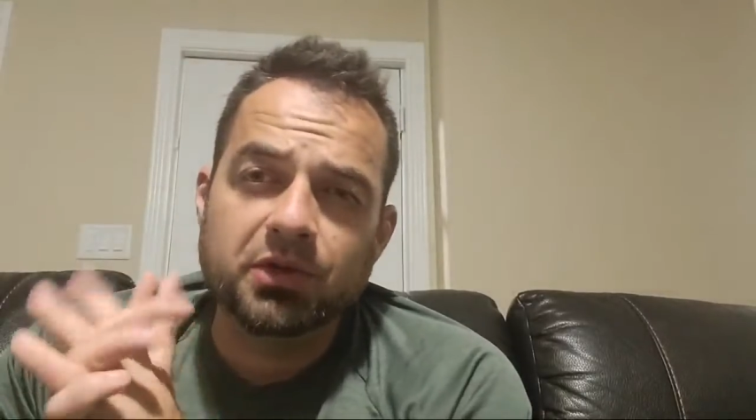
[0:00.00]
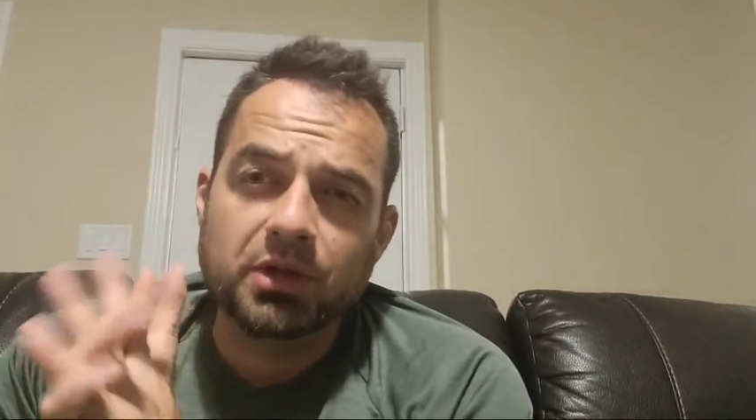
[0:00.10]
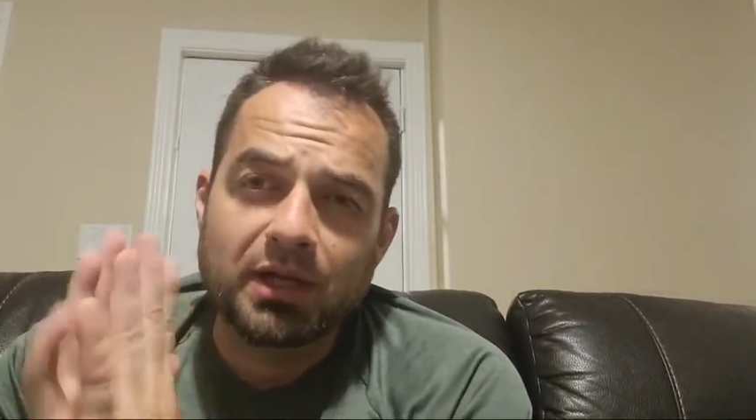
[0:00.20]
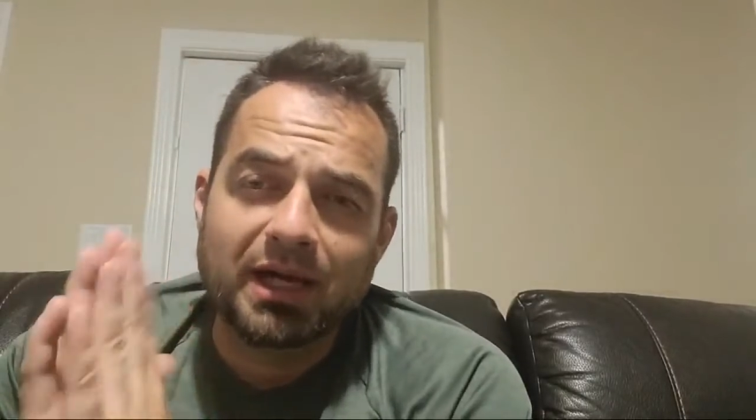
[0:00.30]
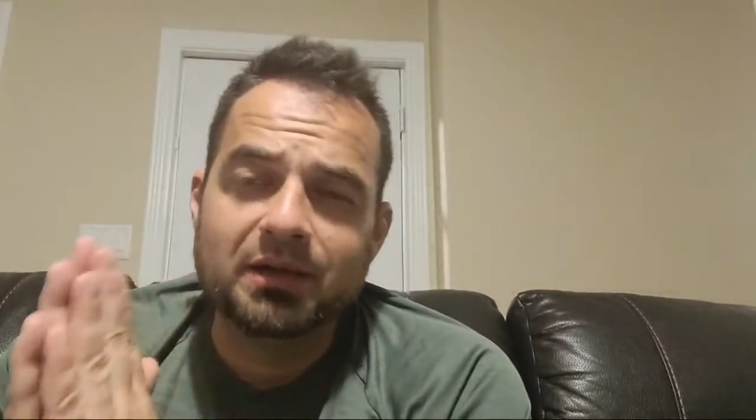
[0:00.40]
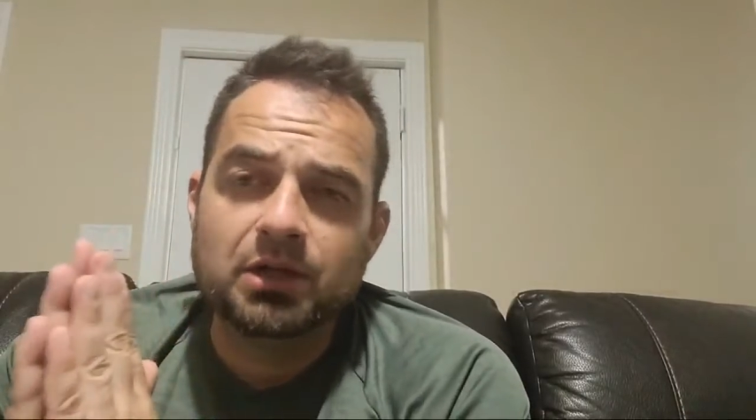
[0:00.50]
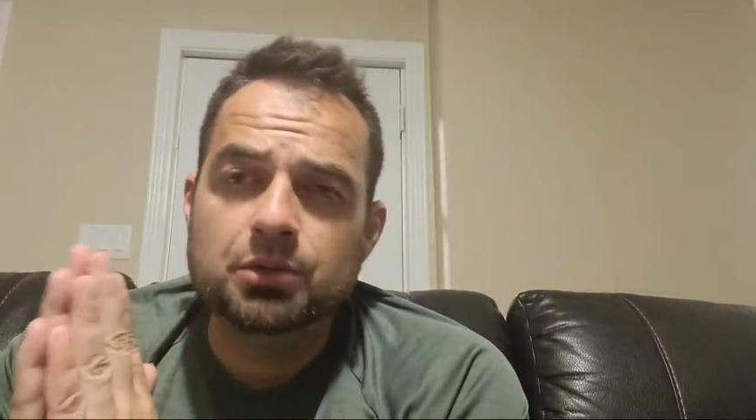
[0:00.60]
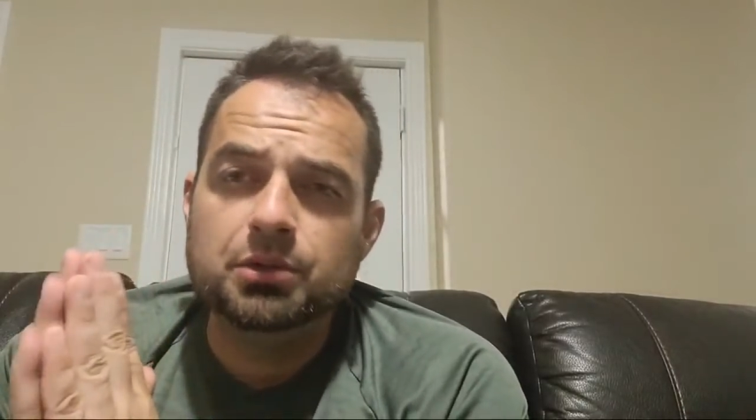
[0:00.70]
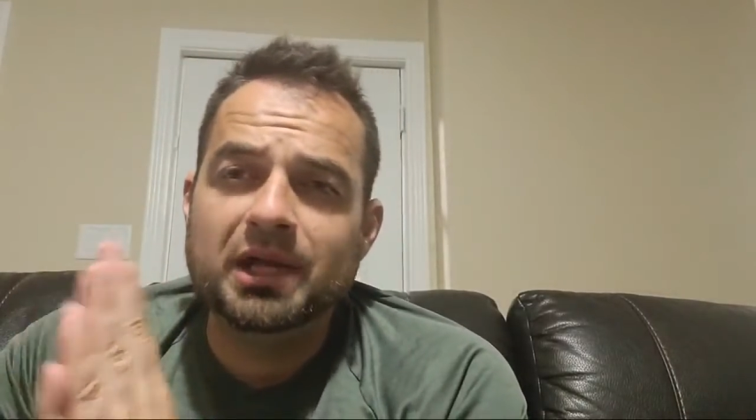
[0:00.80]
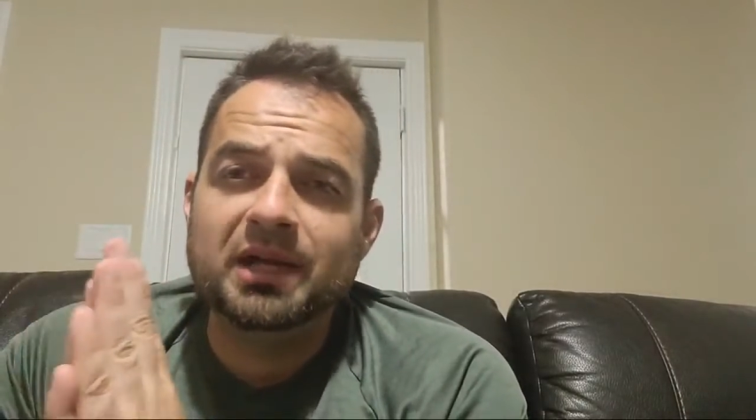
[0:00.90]
a lot of
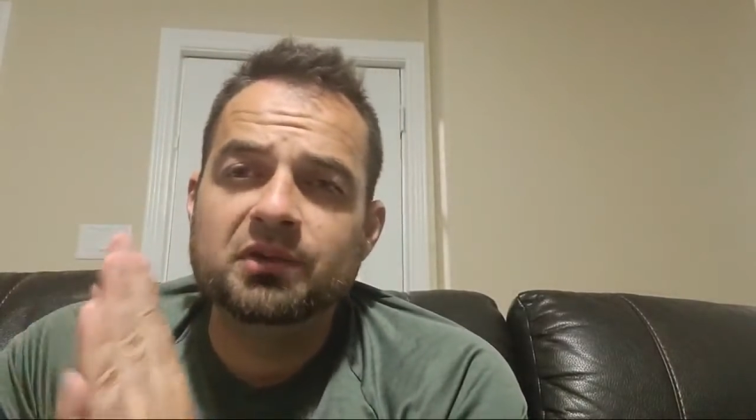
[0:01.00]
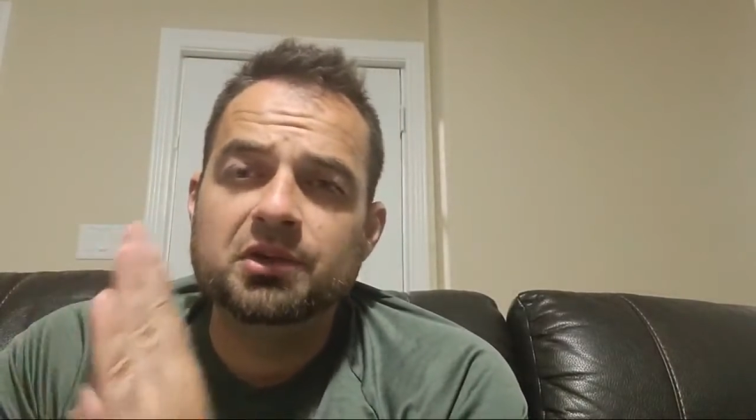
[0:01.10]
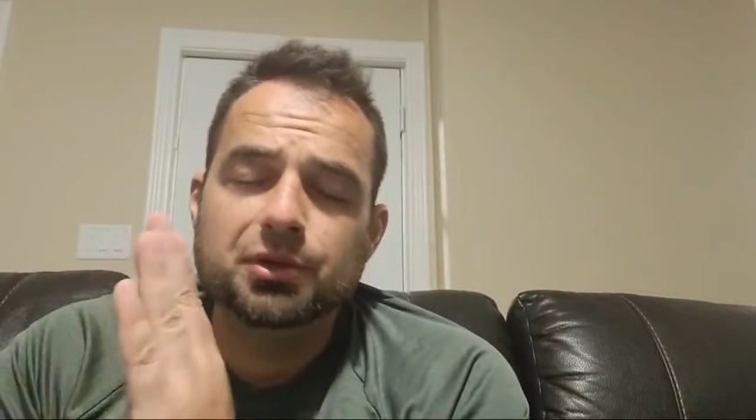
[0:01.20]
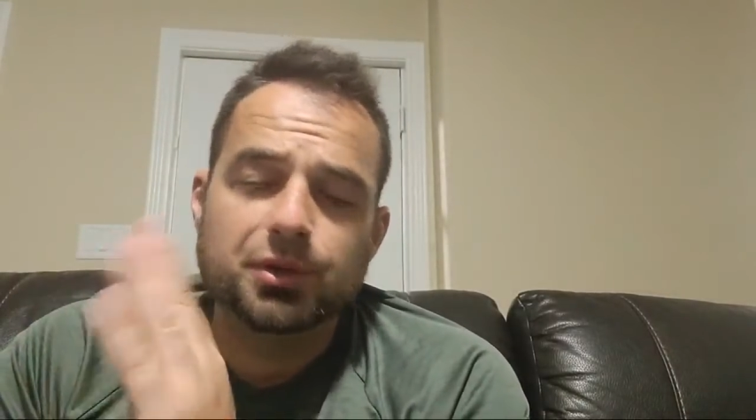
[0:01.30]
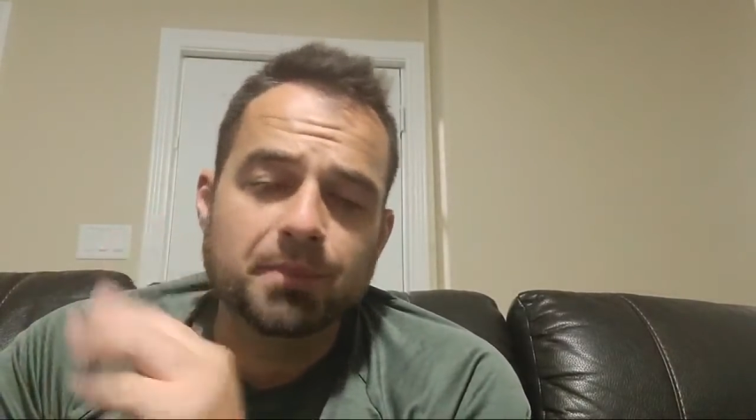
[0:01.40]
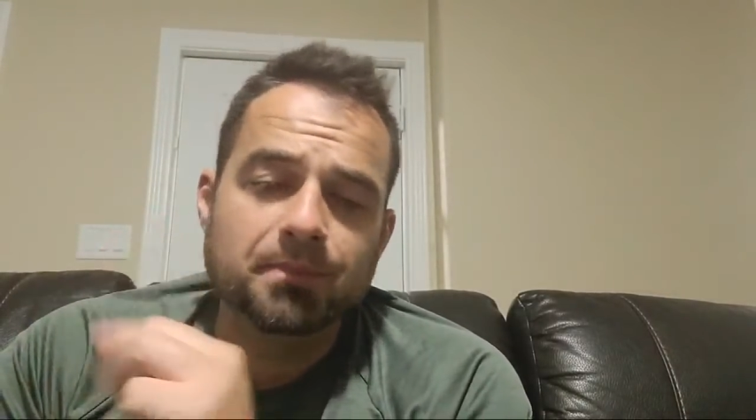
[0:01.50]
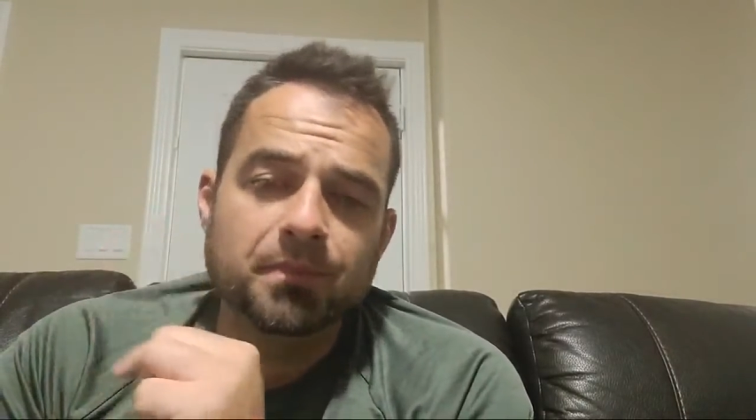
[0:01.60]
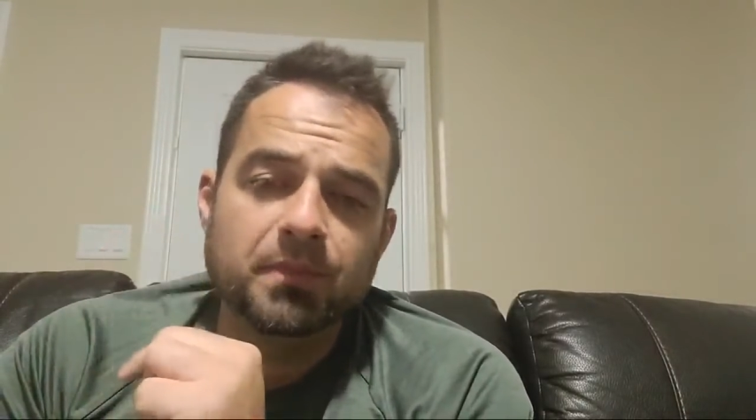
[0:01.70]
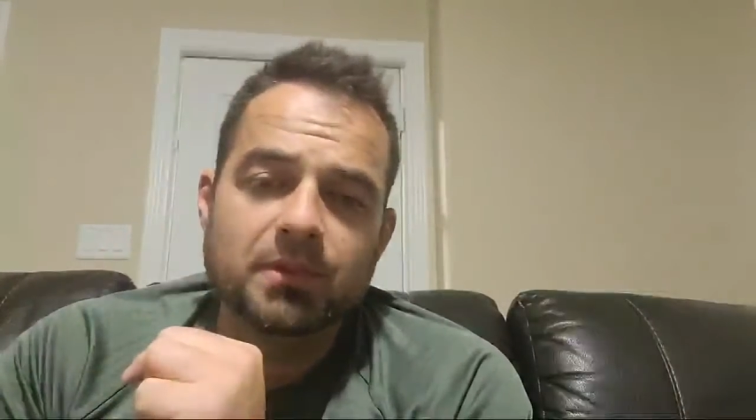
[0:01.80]
you guys in Europe,